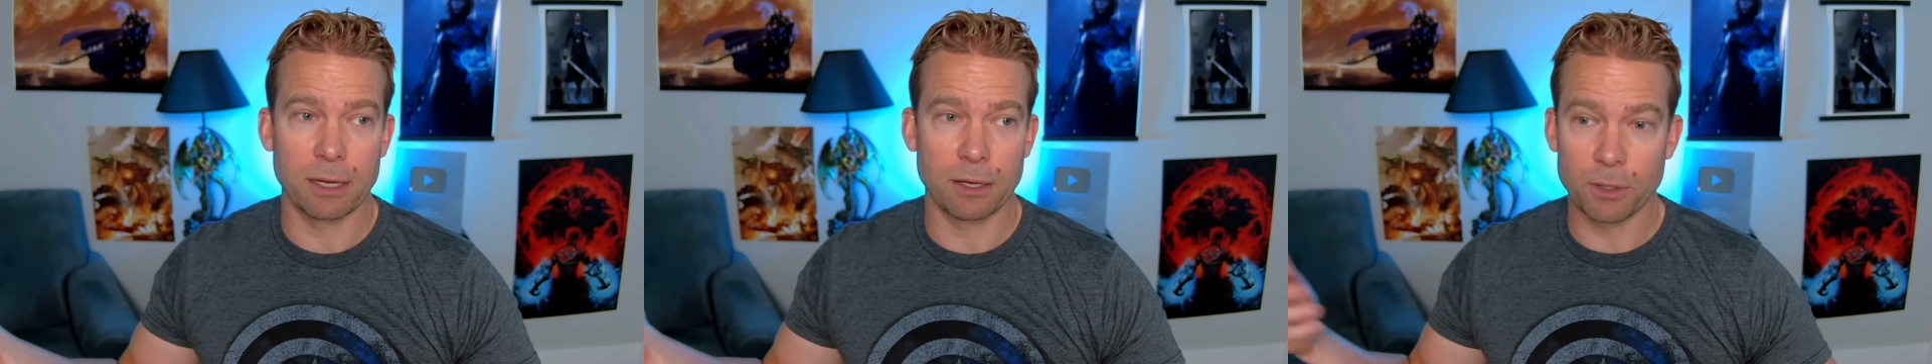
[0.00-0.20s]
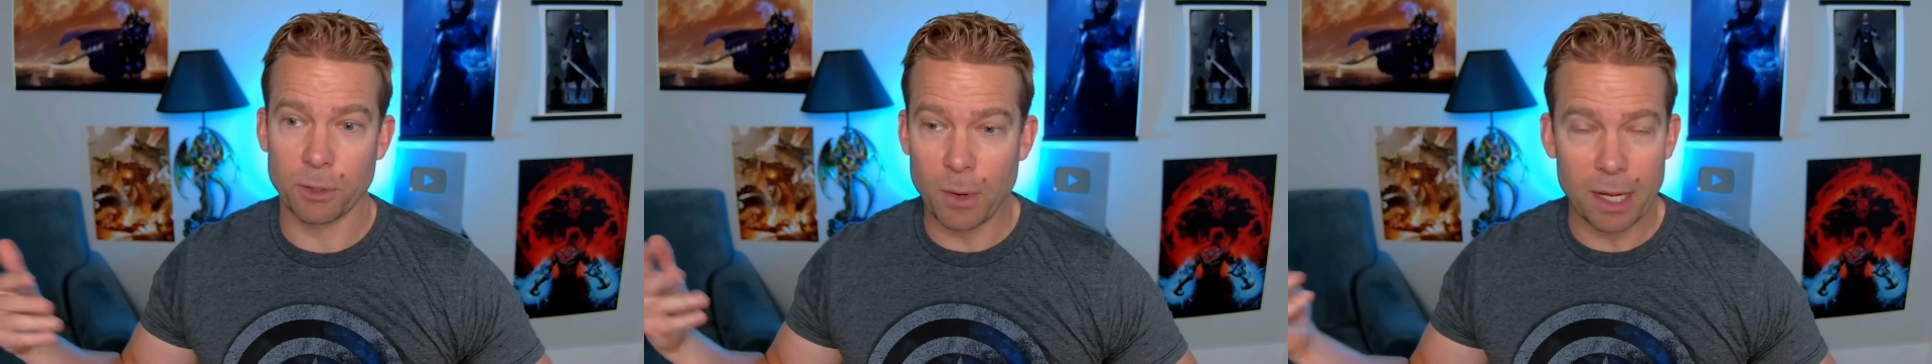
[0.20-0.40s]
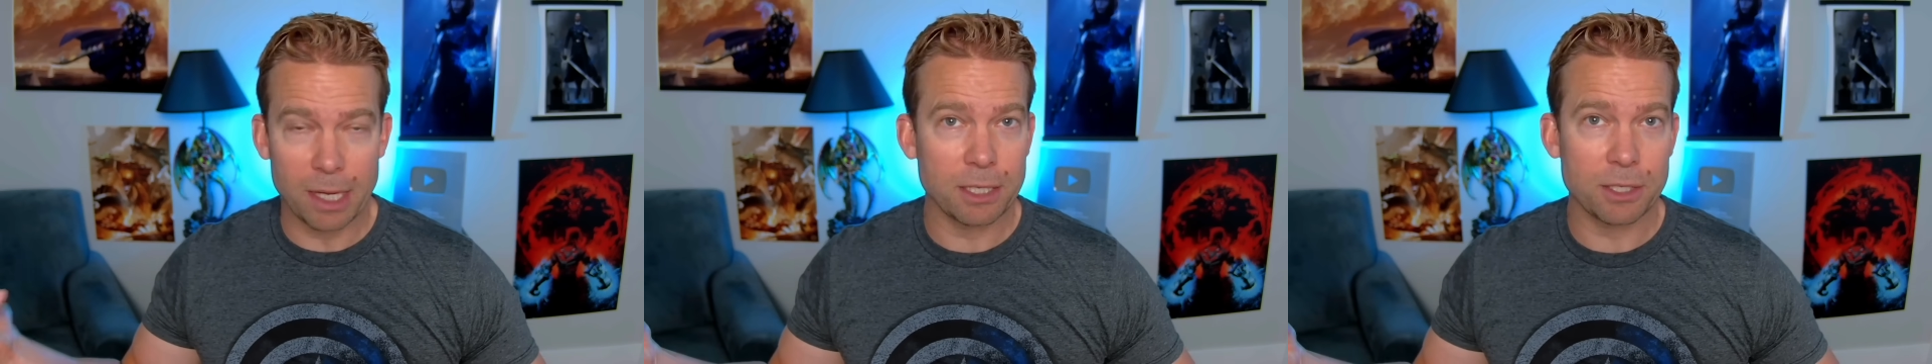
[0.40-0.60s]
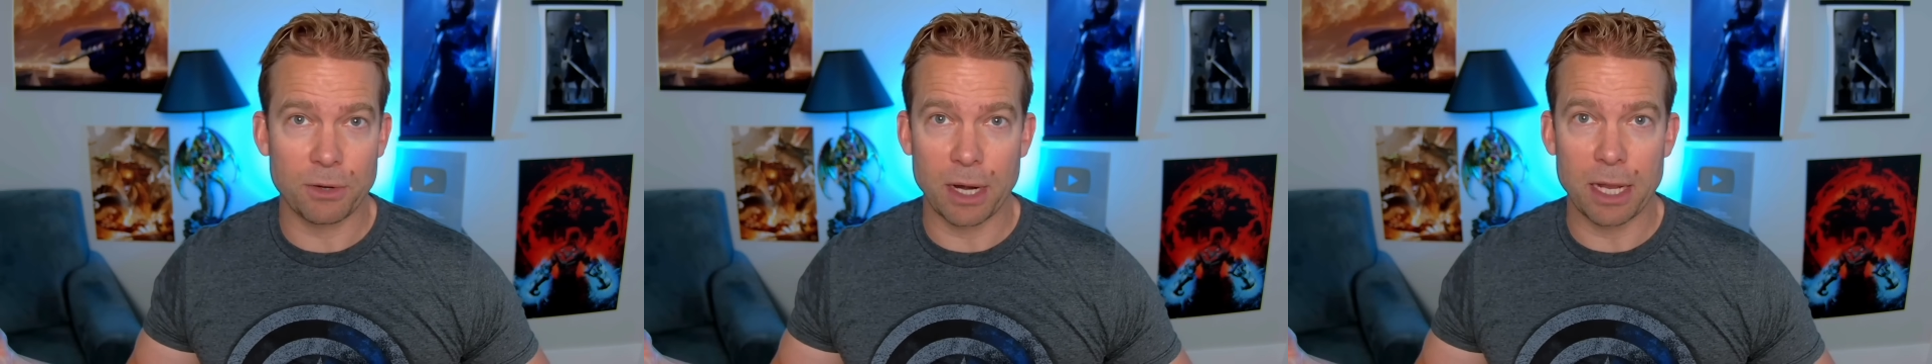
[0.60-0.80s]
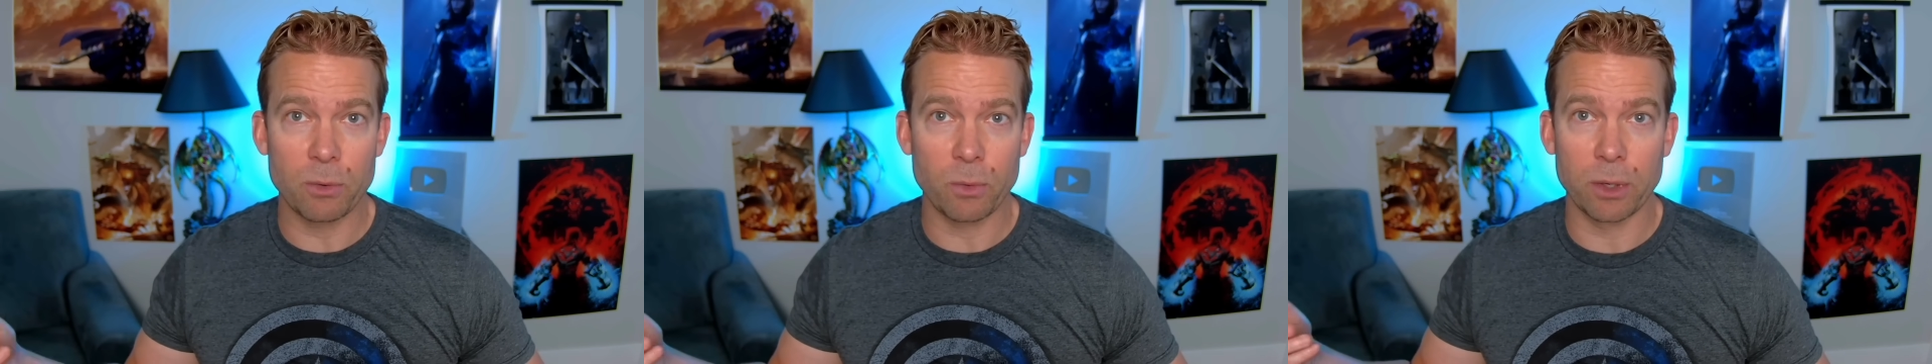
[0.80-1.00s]
otherwise,
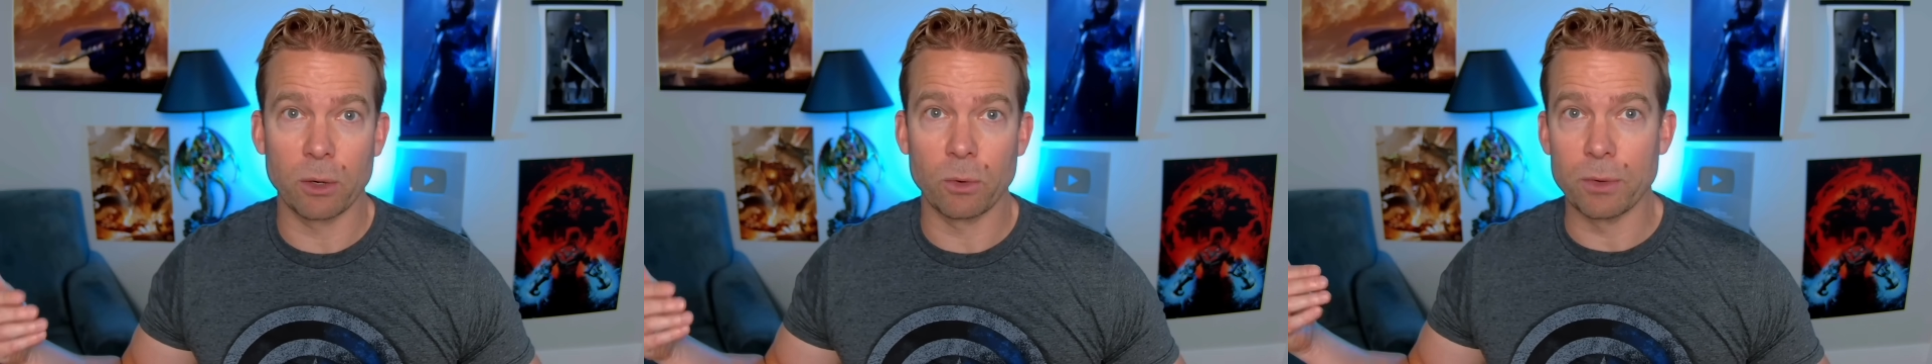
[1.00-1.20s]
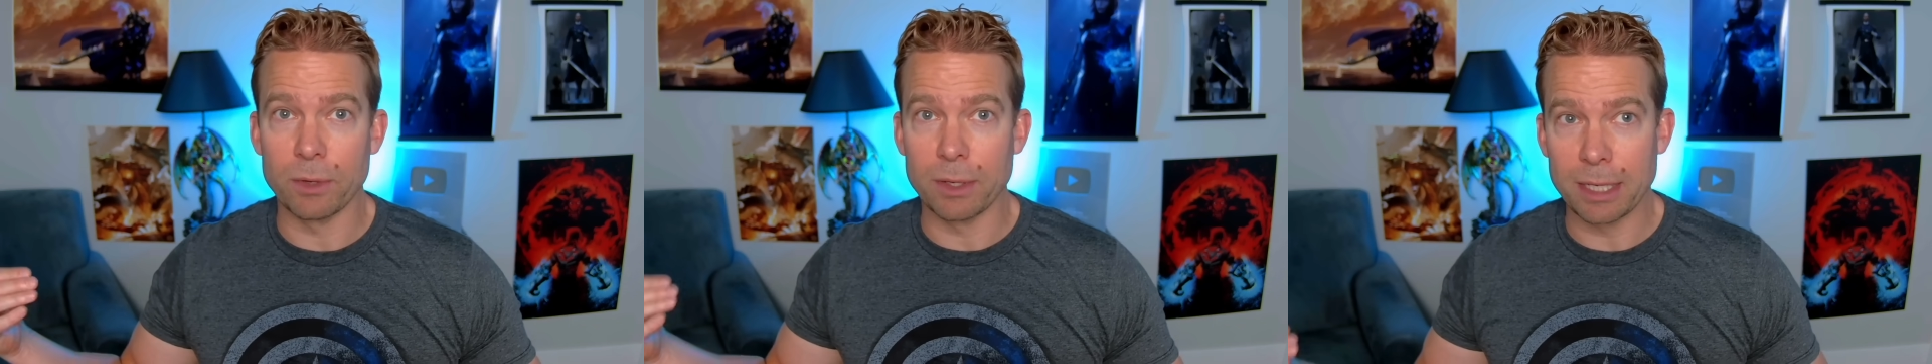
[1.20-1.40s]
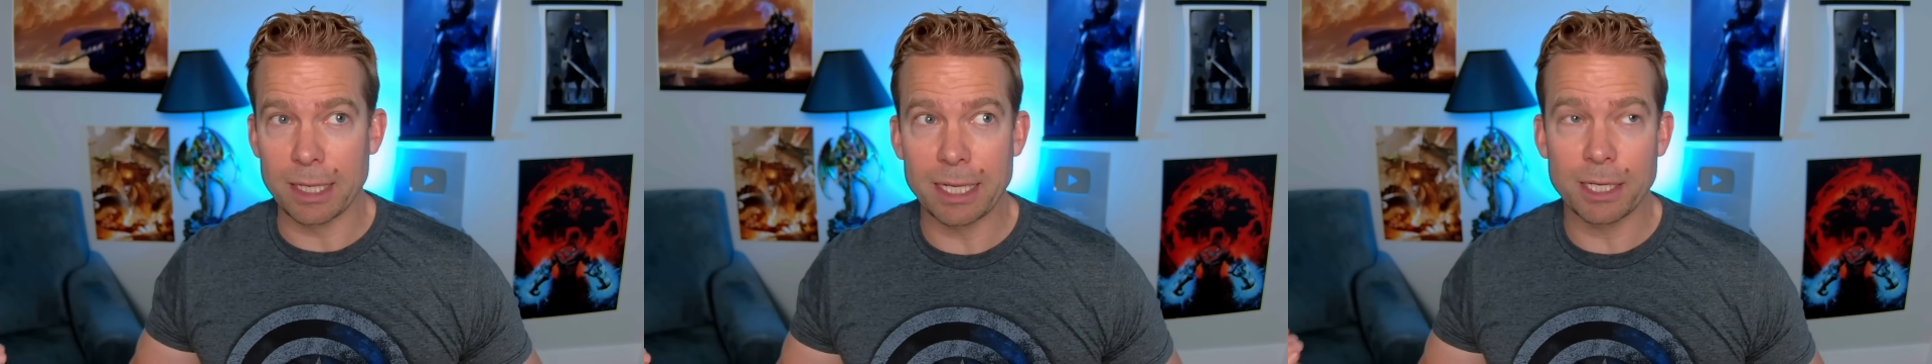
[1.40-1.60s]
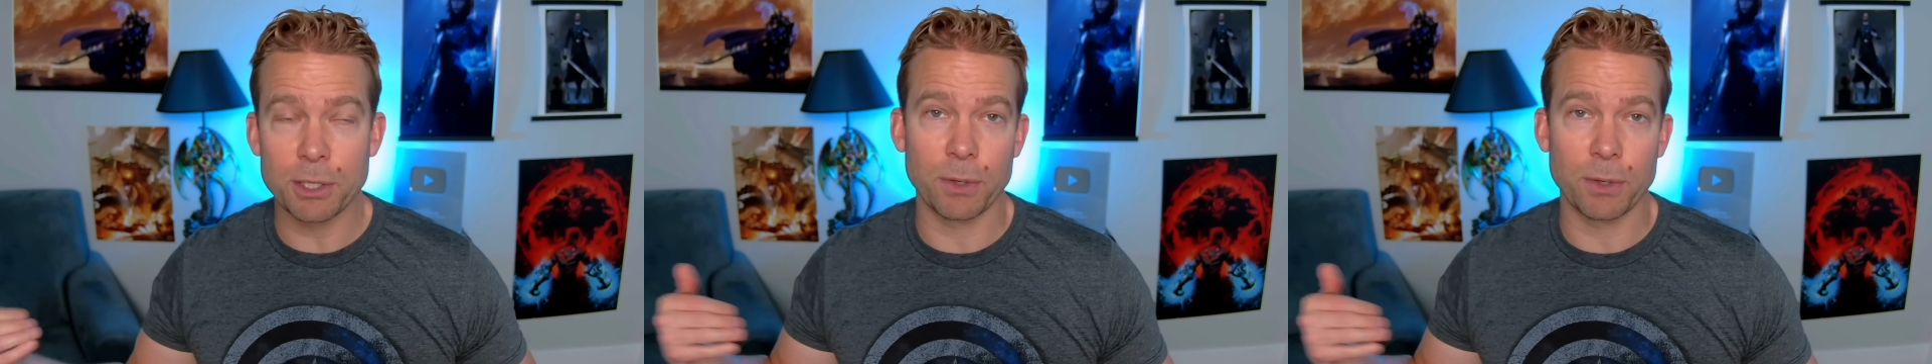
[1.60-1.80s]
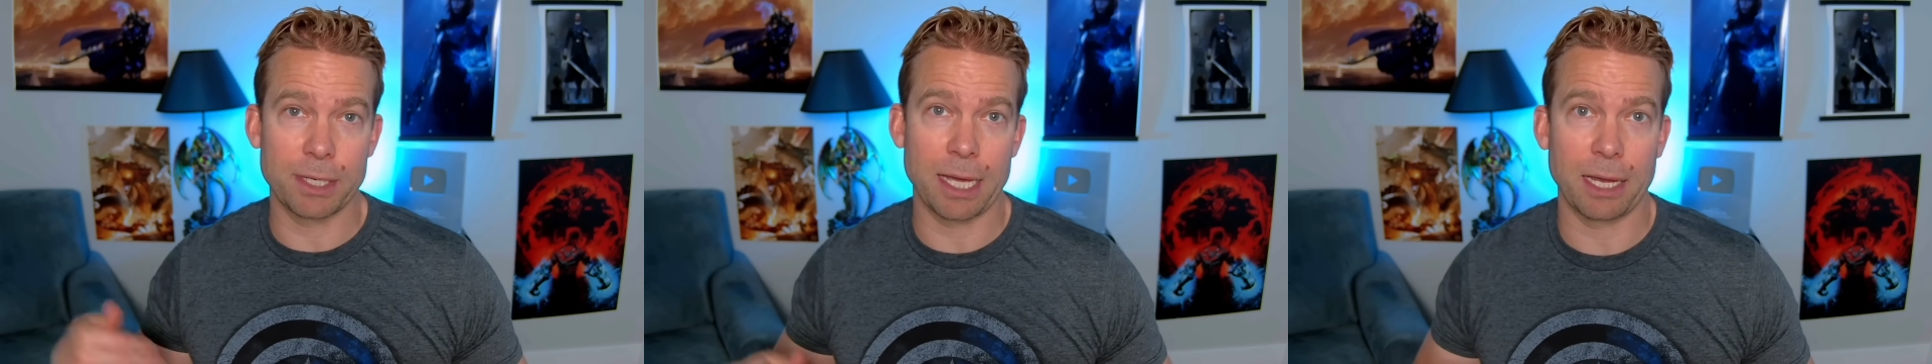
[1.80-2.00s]
right, we don't need
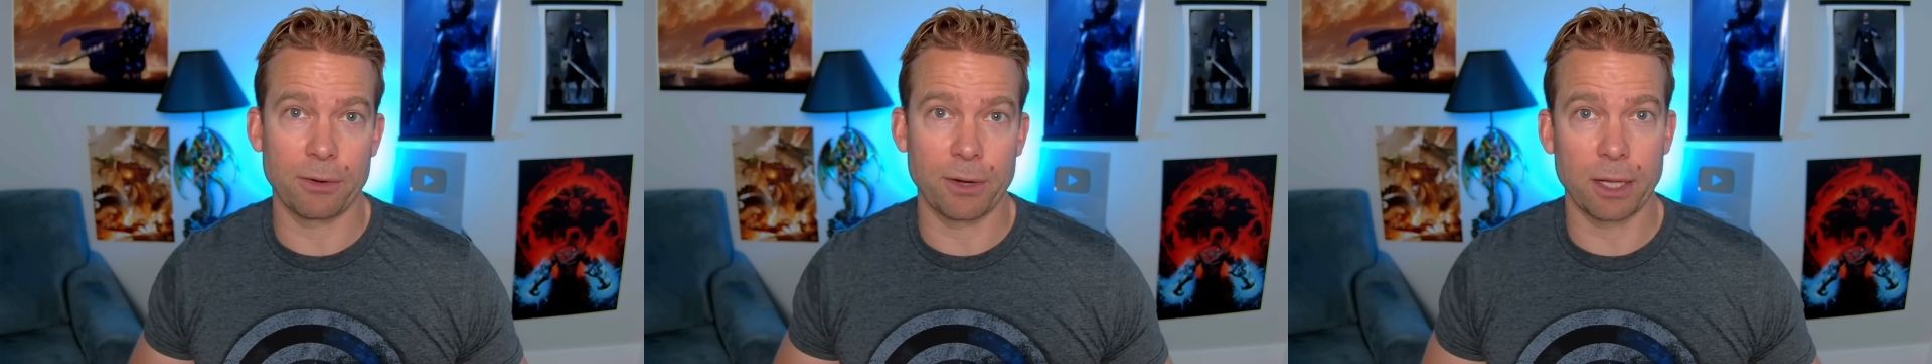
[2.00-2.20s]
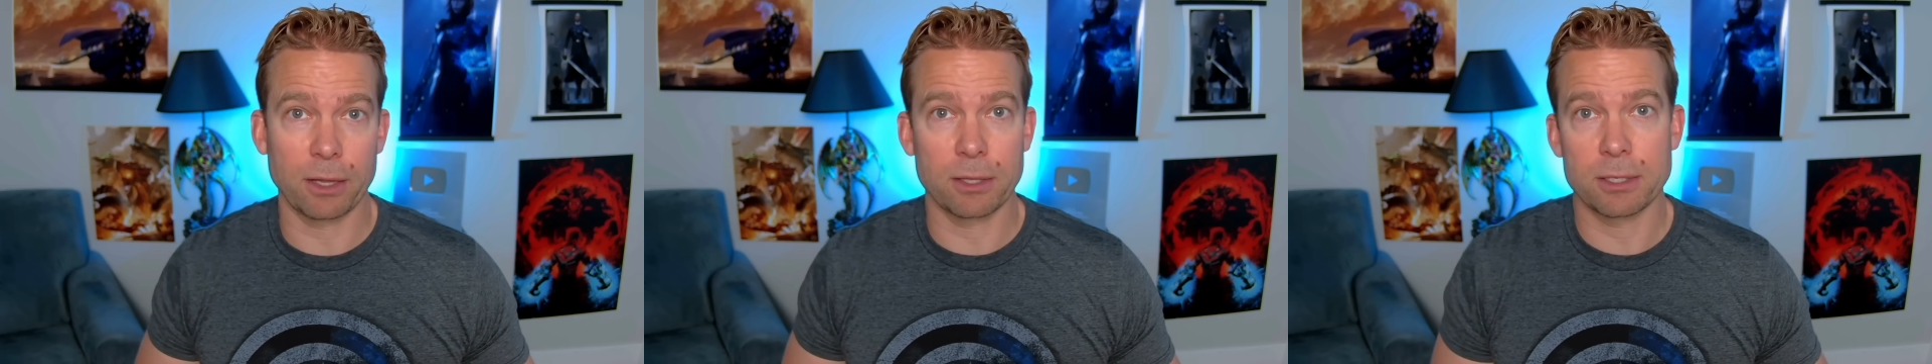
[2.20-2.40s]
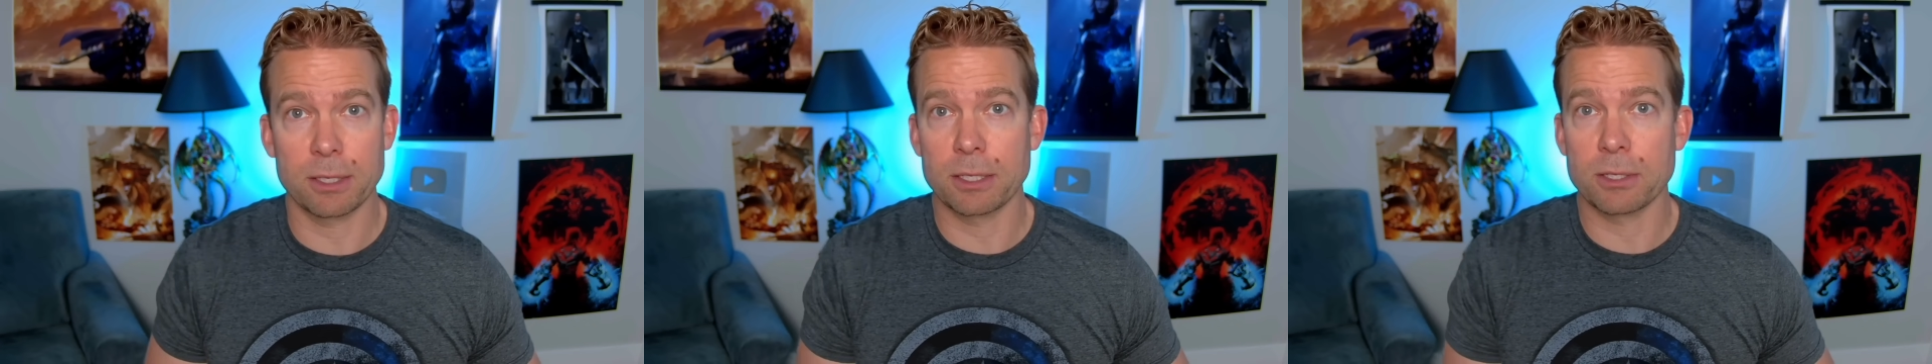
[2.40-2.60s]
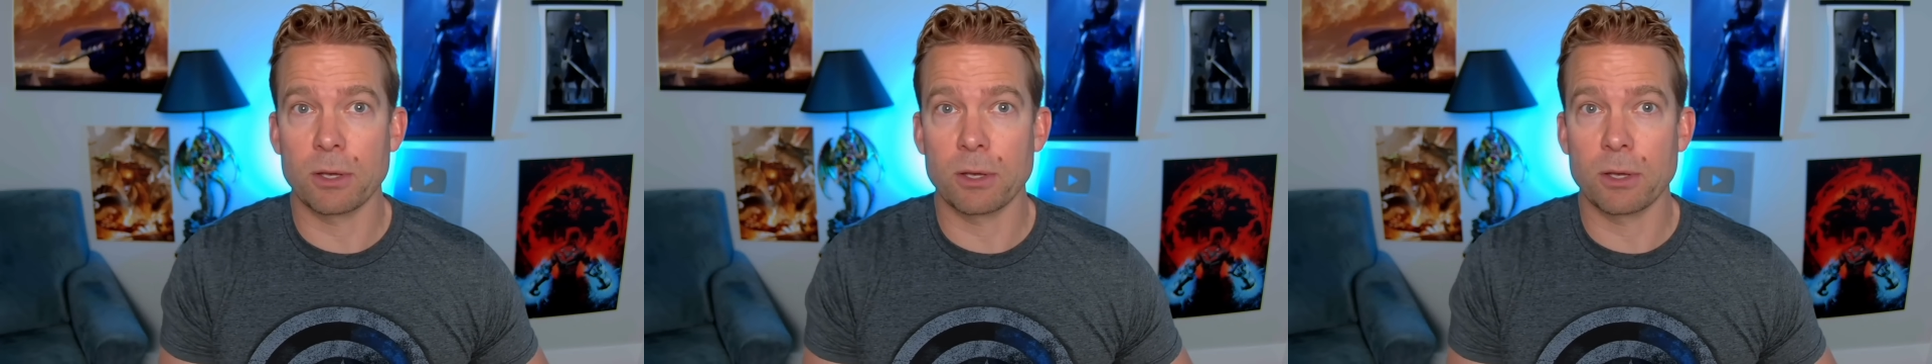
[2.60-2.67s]
to attack recklessly.